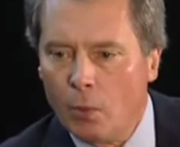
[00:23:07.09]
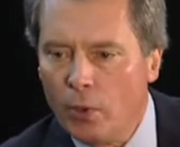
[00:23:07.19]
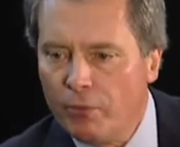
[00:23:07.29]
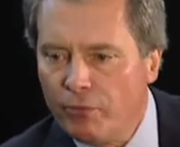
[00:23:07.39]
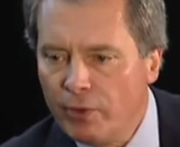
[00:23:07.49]

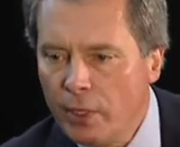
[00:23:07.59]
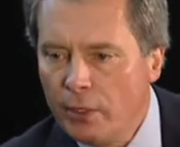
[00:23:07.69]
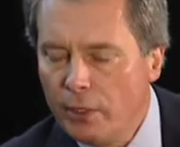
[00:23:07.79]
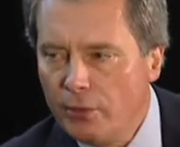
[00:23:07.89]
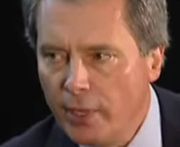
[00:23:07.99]
We
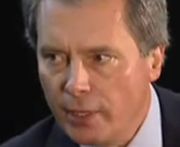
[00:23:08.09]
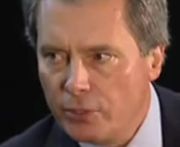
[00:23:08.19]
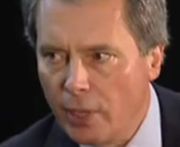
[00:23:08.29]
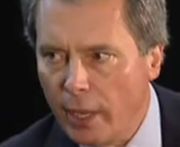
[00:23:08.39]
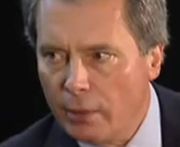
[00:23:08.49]
funded
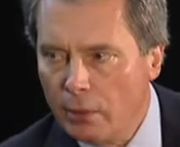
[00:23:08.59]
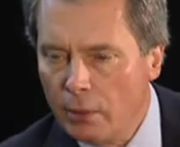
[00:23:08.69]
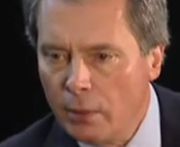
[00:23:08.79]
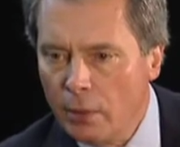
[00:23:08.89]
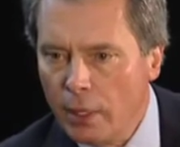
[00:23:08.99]
TxDOT.
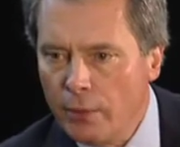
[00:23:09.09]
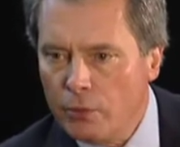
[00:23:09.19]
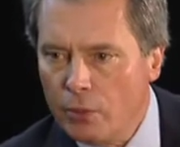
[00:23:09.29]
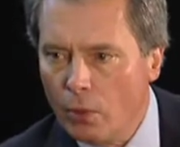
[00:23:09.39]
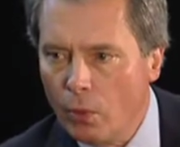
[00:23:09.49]
And
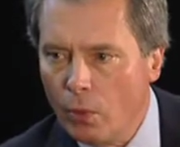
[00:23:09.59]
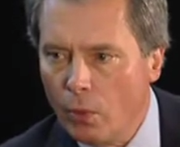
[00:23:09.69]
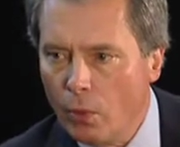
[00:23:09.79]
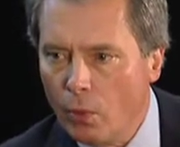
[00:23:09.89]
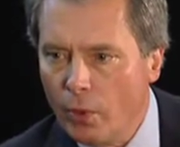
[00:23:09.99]
so
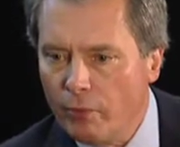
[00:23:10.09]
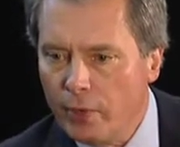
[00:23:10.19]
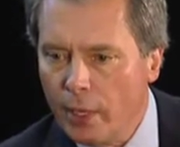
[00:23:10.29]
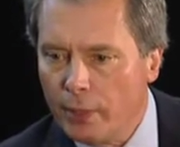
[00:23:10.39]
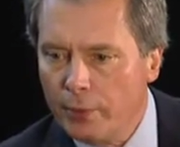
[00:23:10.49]
we've
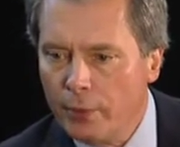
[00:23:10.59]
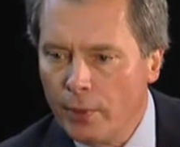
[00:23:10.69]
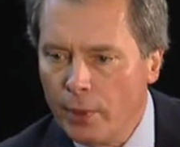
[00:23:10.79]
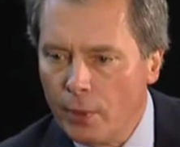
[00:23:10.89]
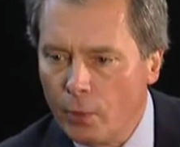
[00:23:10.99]
got
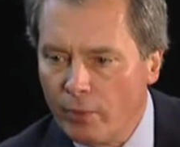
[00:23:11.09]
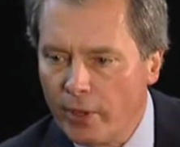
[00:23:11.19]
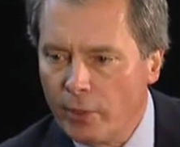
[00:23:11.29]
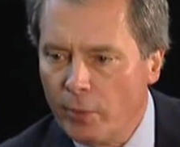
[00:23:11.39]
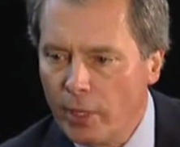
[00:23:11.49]

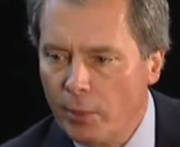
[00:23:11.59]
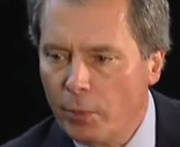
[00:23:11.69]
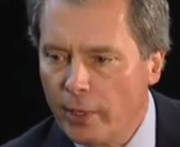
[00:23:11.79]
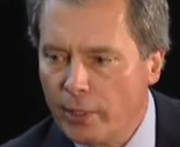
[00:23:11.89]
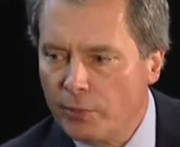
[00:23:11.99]
the money in
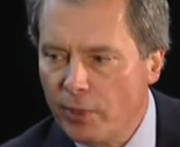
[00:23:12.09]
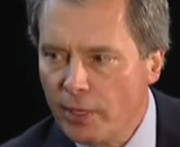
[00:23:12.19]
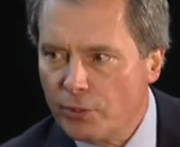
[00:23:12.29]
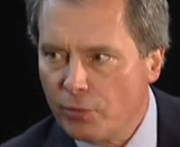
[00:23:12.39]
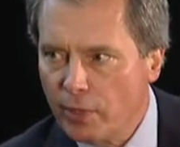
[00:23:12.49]
place for the
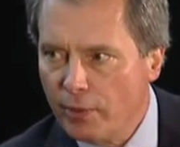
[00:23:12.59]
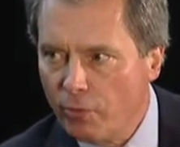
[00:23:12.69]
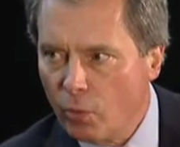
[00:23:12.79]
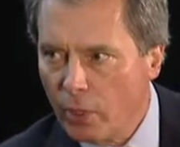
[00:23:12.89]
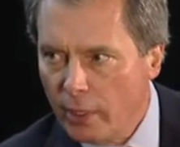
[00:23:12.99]
next 3 or
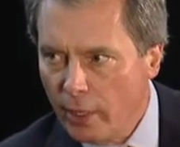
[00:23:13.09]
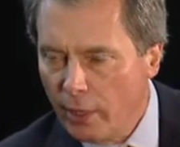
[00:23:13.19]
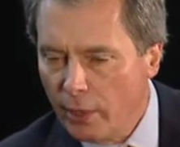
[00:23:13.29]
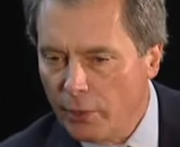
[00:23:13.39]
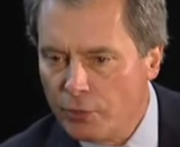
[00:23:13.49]
4
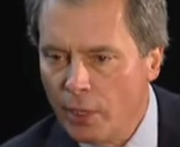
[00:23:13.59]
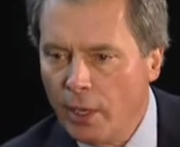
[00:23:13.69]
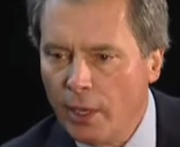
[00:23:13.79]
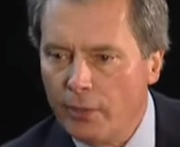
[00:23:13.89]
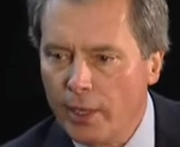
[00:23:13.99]
years
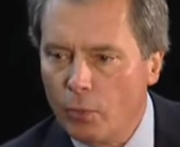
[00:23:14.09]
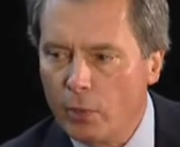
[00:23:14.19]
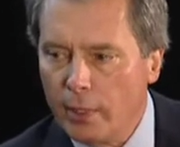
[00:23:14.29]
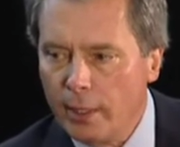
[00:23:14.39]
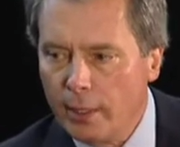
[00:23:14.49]
that
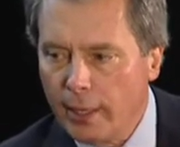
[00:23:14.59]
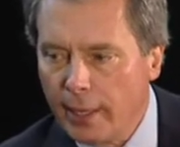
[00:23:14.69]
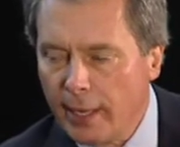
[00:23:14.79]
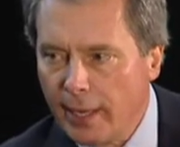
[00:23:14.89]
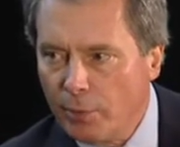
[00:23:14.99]
will
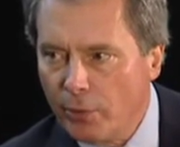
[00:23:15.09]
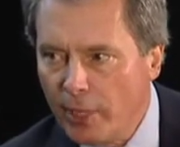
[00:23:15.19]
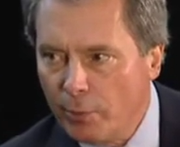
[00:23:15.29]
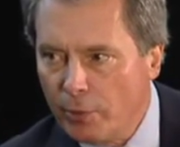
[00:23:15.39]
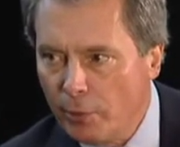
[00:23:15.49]
enable
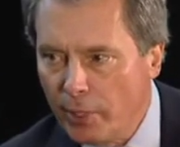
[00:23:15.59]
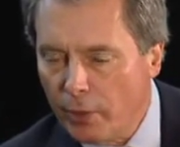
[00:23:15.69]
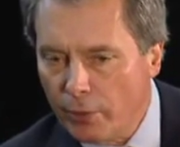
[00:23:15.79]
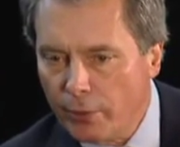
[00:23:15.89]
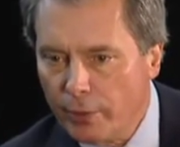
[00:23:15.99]
them to
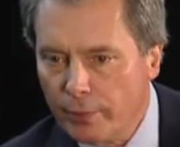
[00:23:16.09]
build.